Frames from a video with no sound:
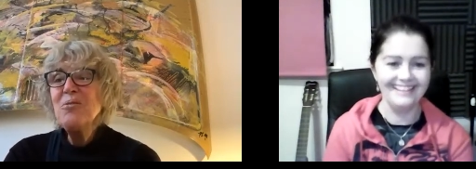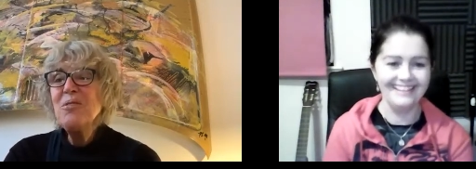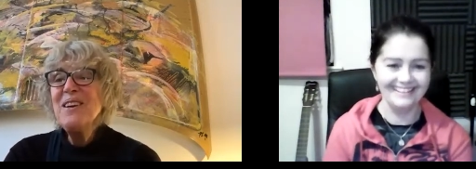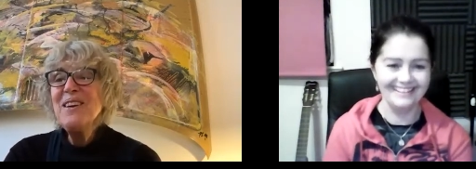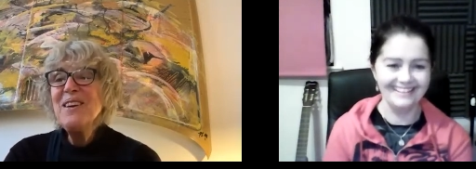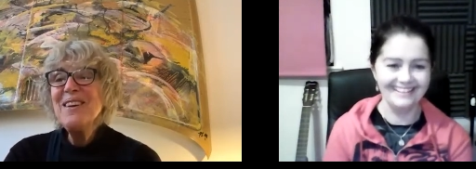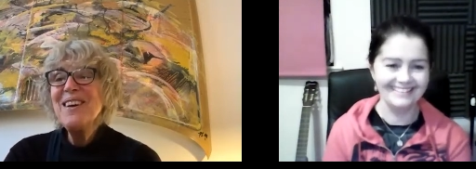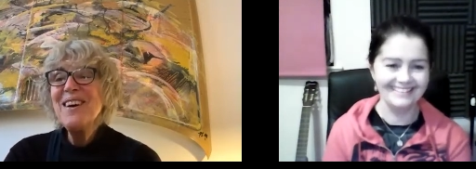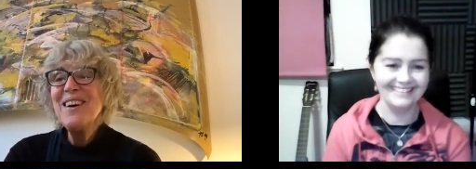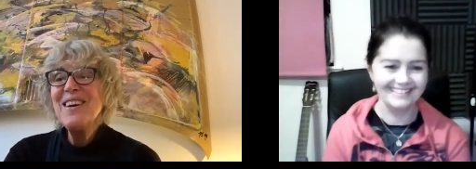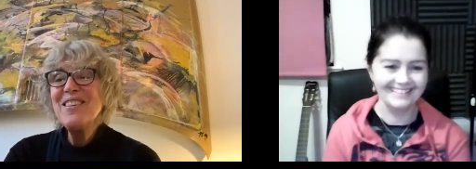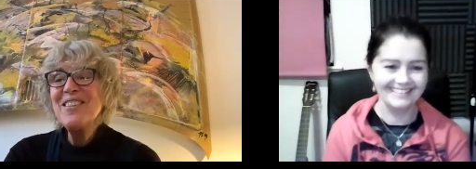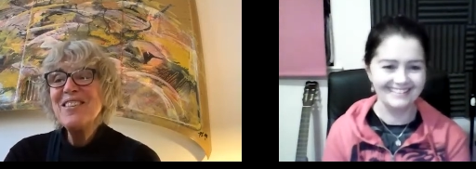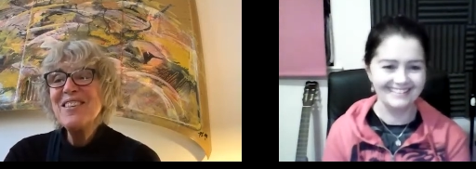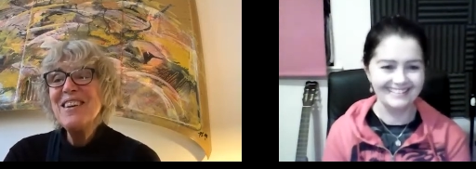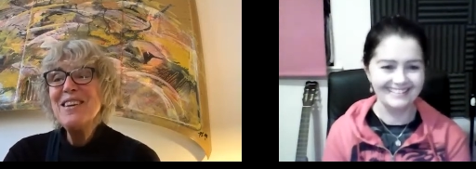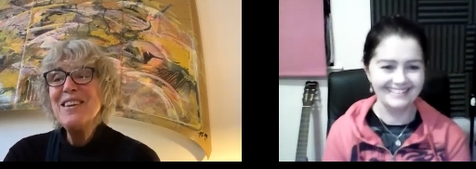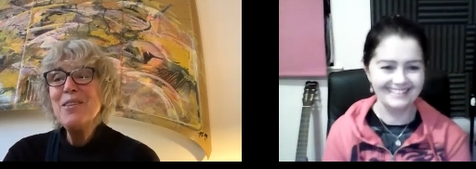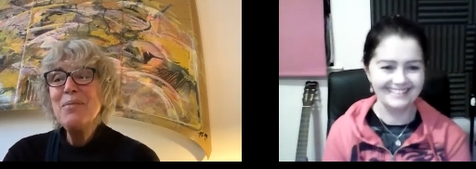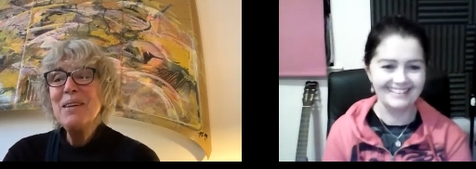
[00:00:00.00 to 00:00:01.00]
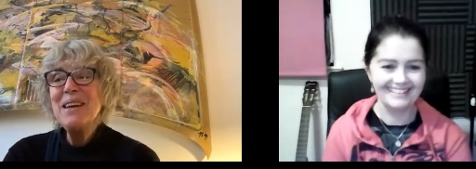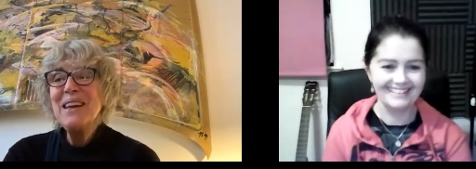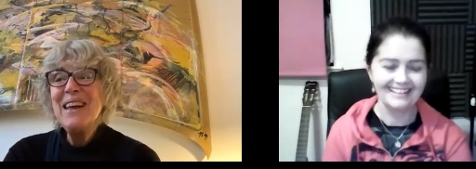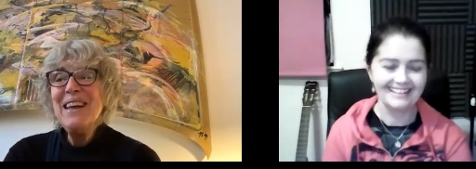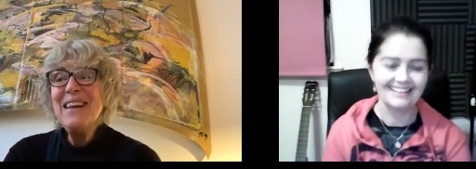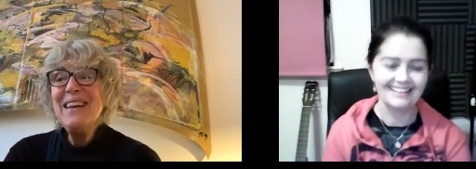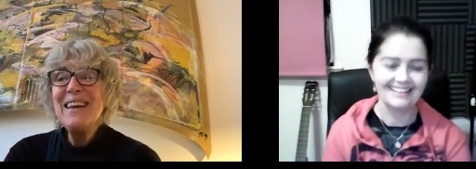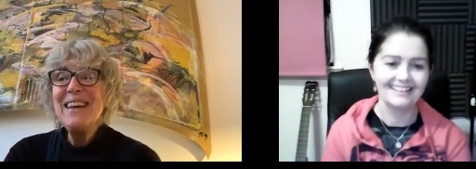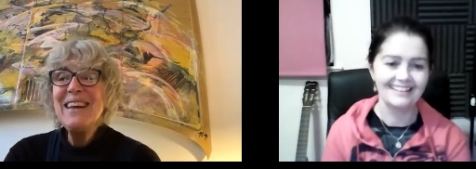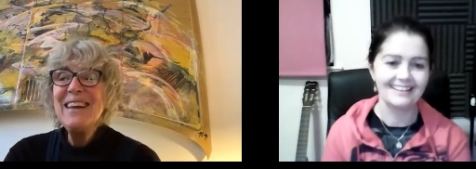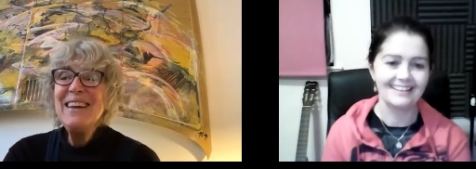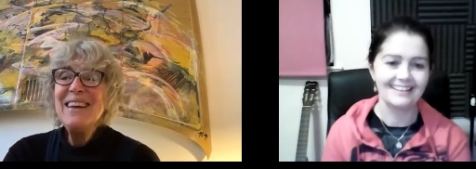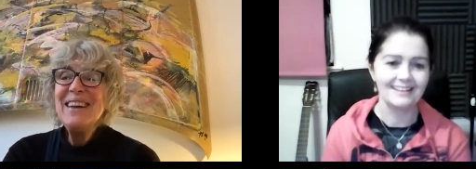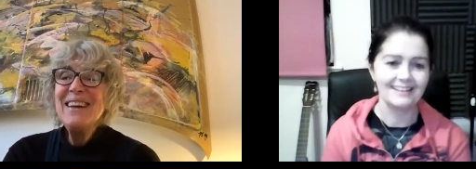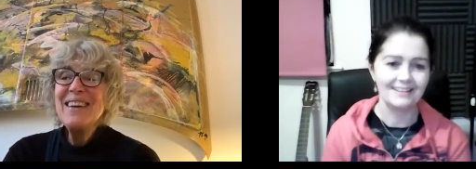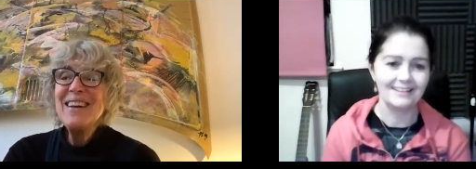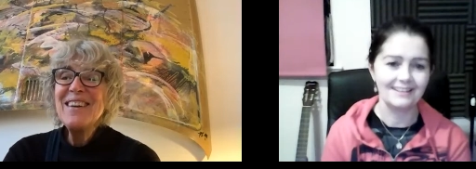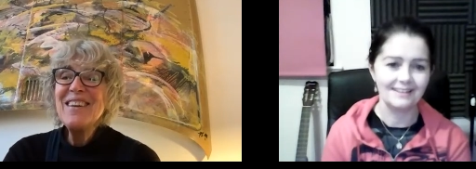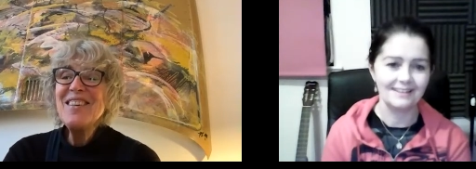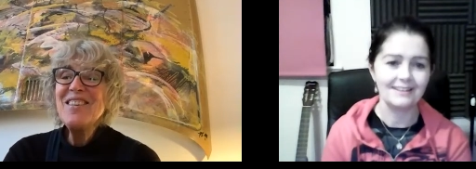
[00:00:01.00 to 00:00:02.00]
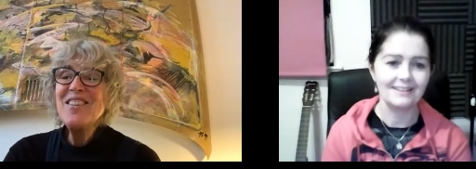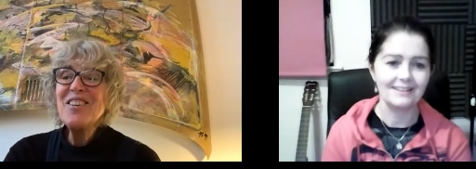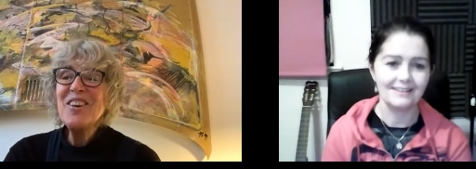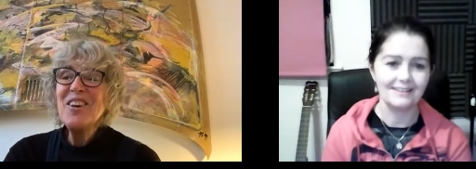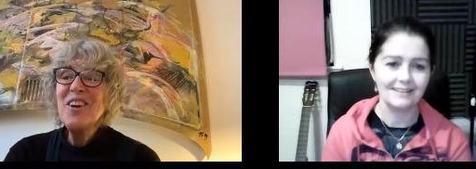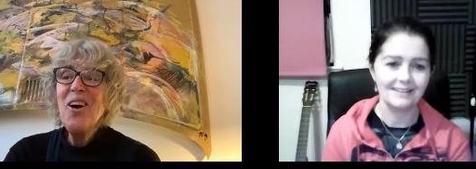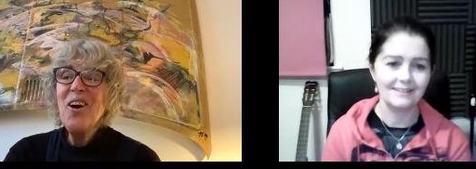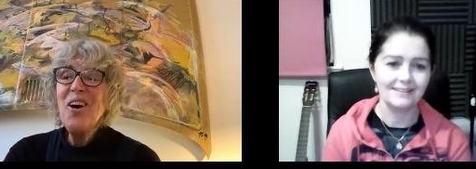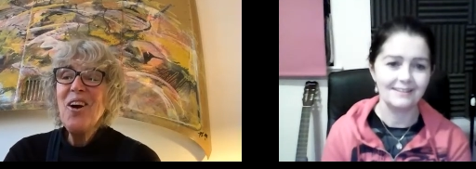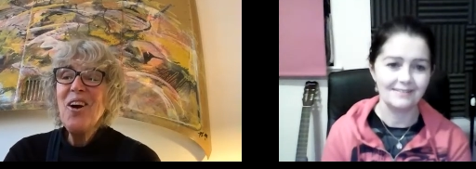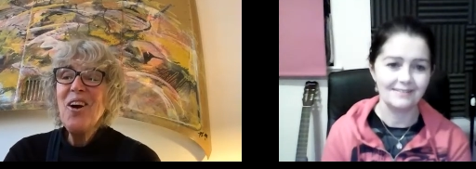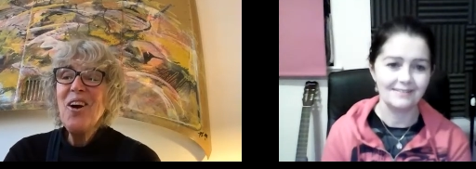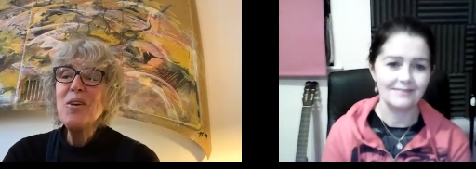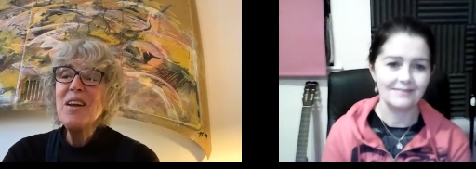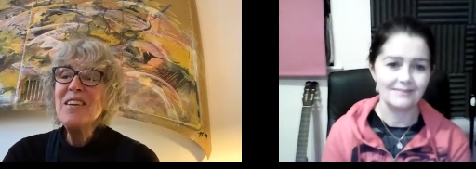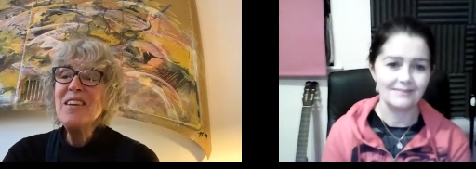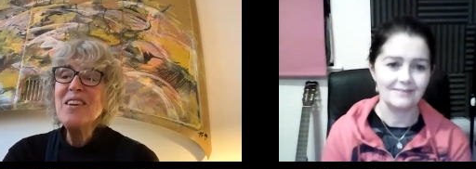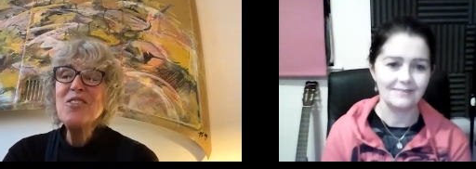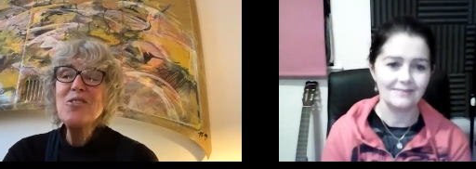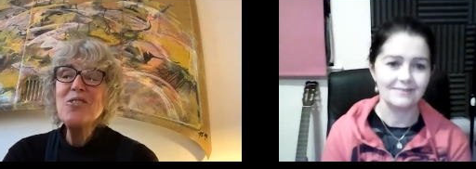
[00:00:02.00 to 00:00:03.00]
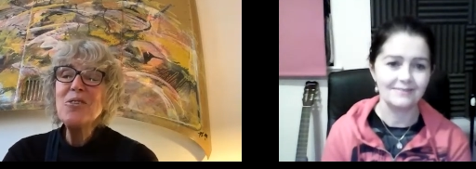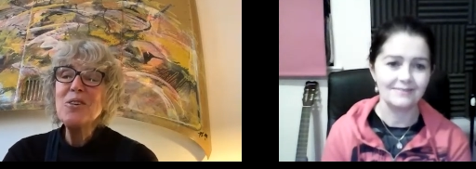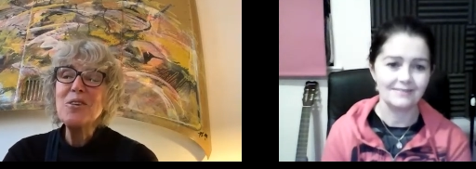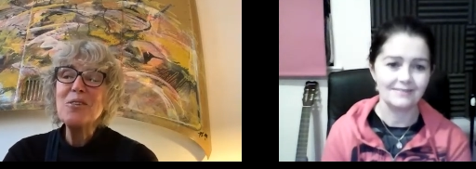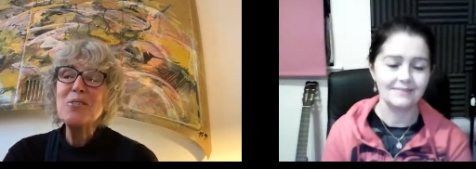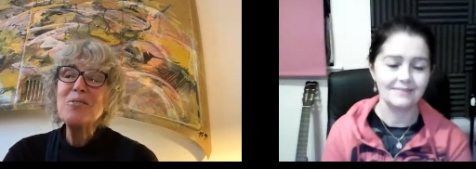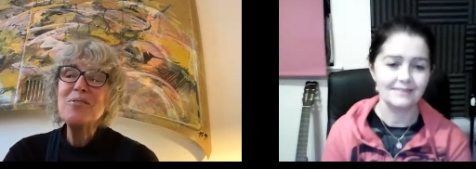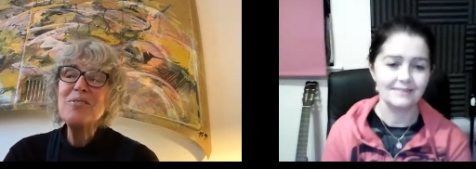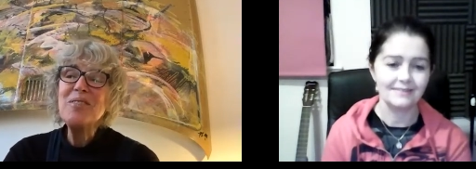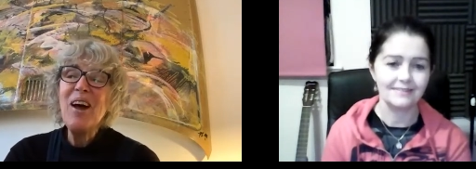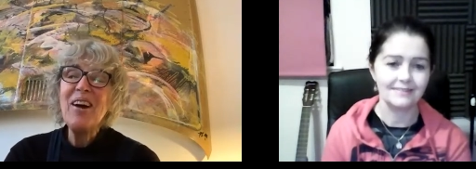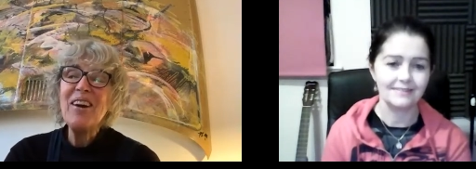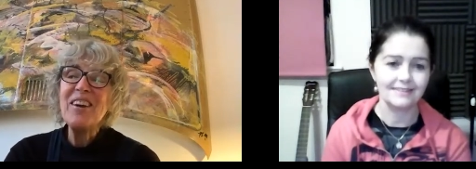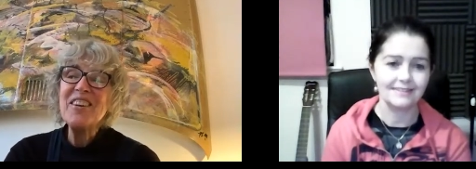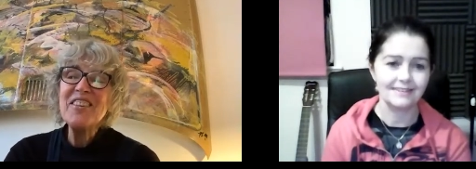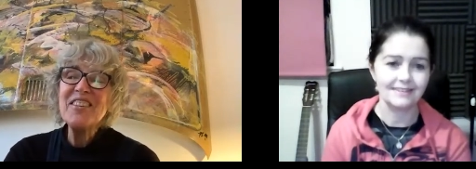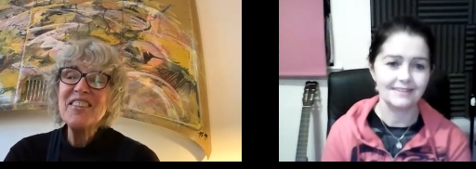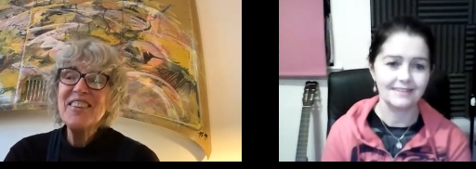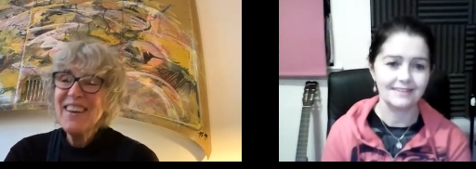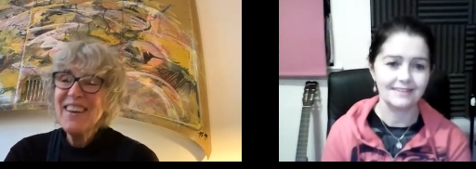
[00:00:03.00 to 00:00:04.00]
Speaker 1: realize in the beginning that it's a car hood and that's sort of nice.